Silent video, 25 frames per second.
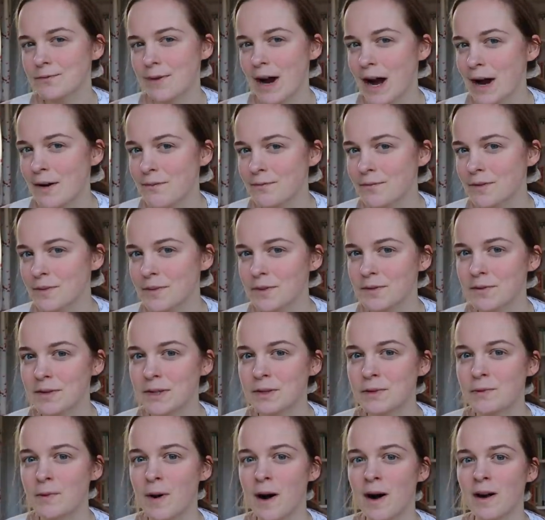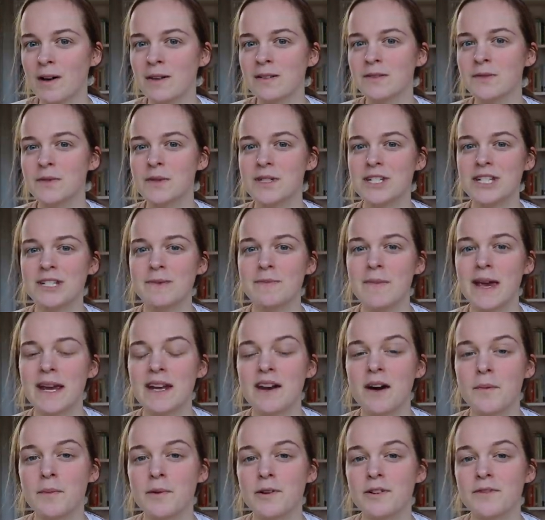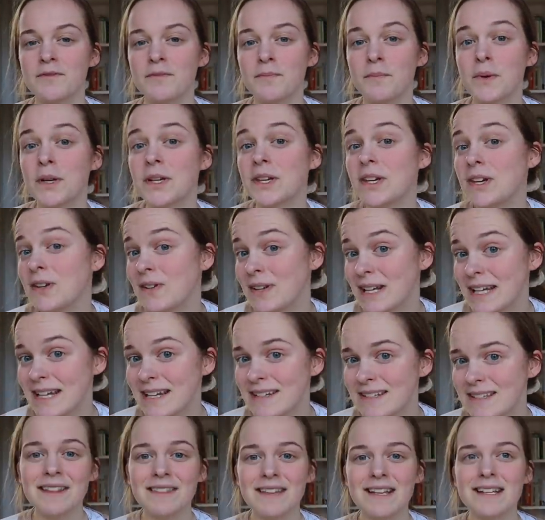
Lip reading: realm from the real world, which is made up of peculiars.